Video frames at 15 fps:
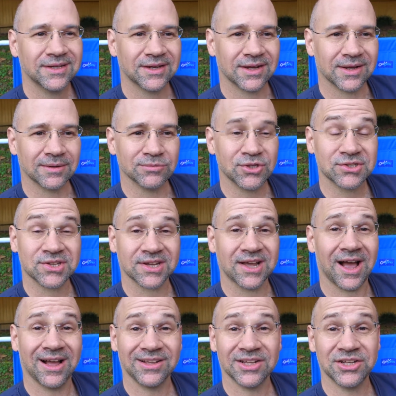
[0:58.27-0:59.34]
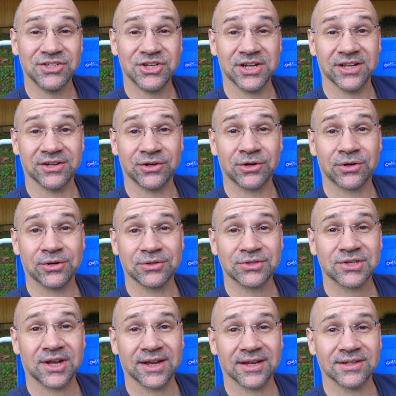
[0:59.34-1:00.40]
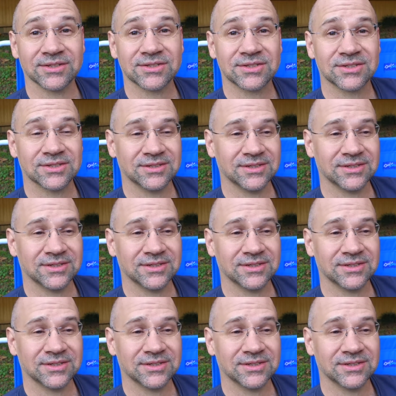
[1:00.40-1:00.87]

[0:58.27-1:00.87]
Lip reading: to psychology and neuroscience